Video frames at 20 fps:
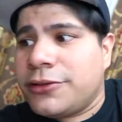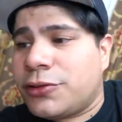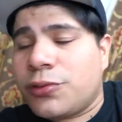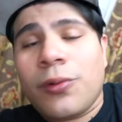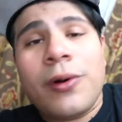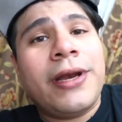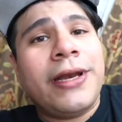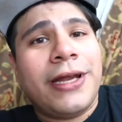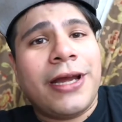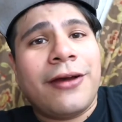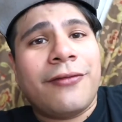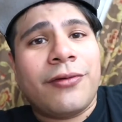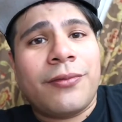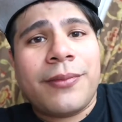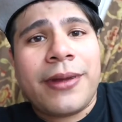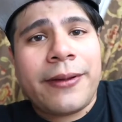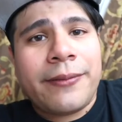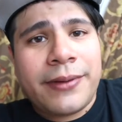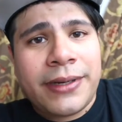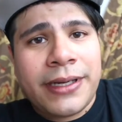do twenty of
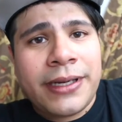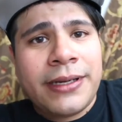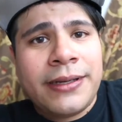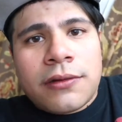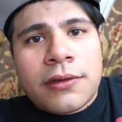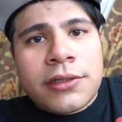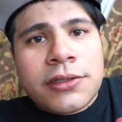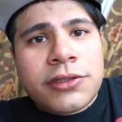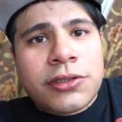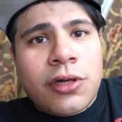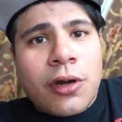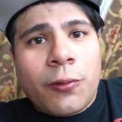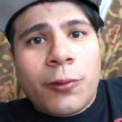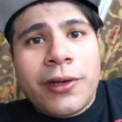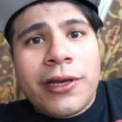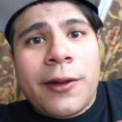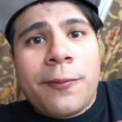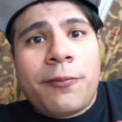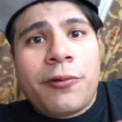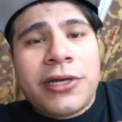them, maybe. So I
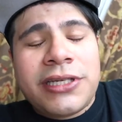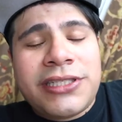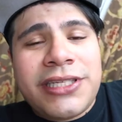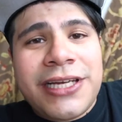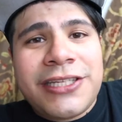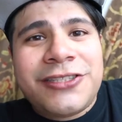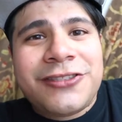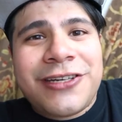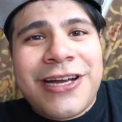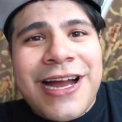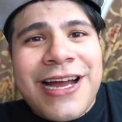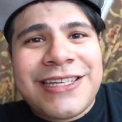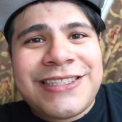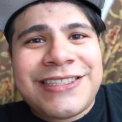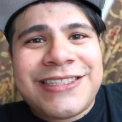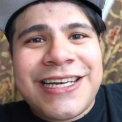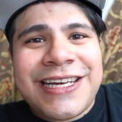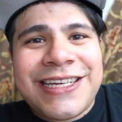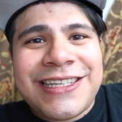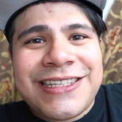really appreciate you guys
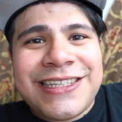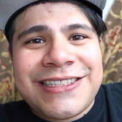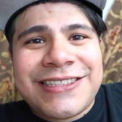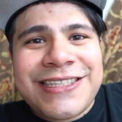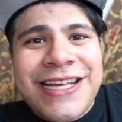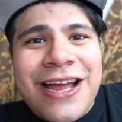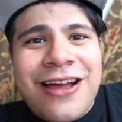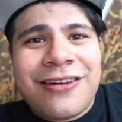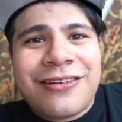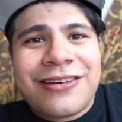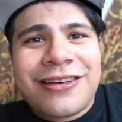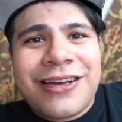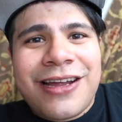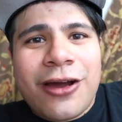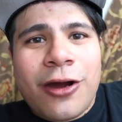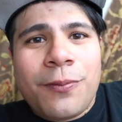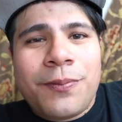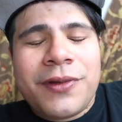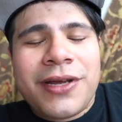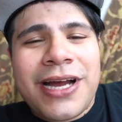checking this out.
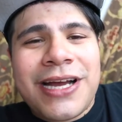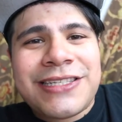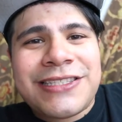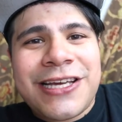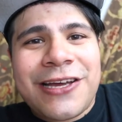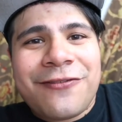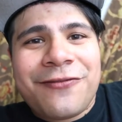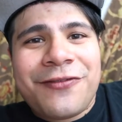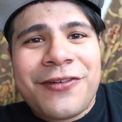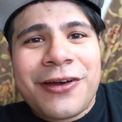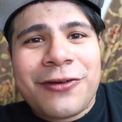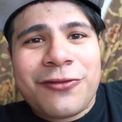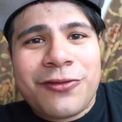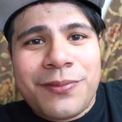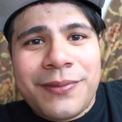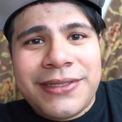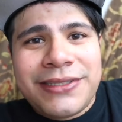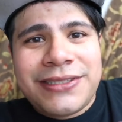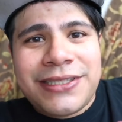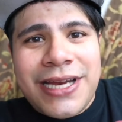I hope you guys had fun
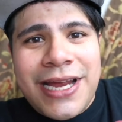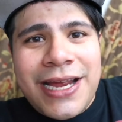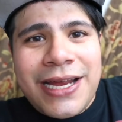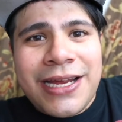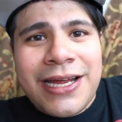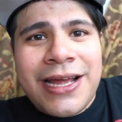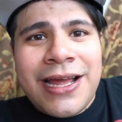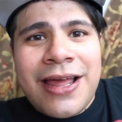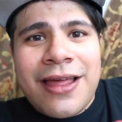with me today.